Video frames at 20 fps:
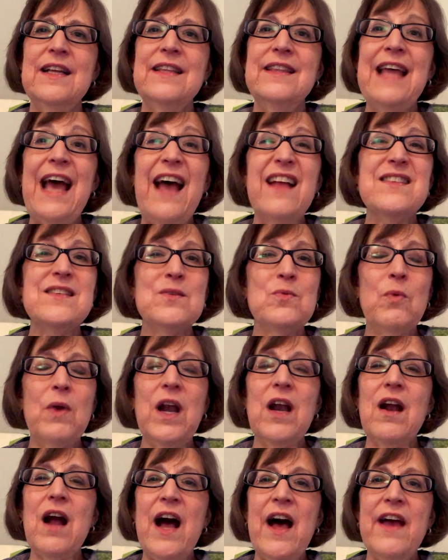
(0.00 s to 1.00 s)
That's
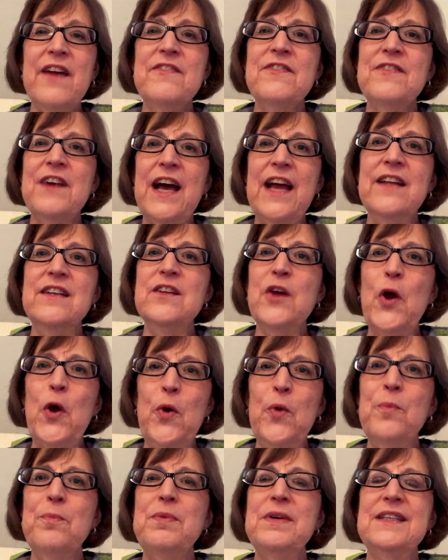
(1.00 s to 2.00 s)
where I find
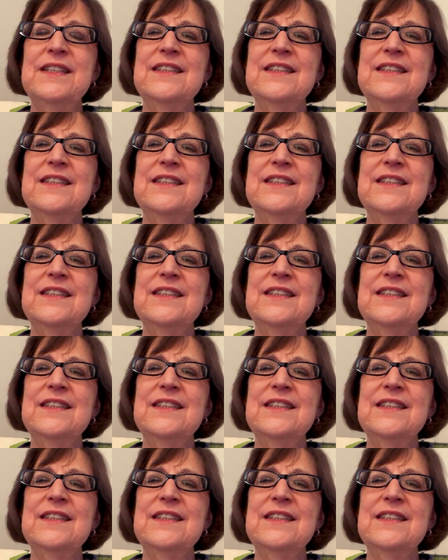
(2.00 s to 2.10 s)
hope.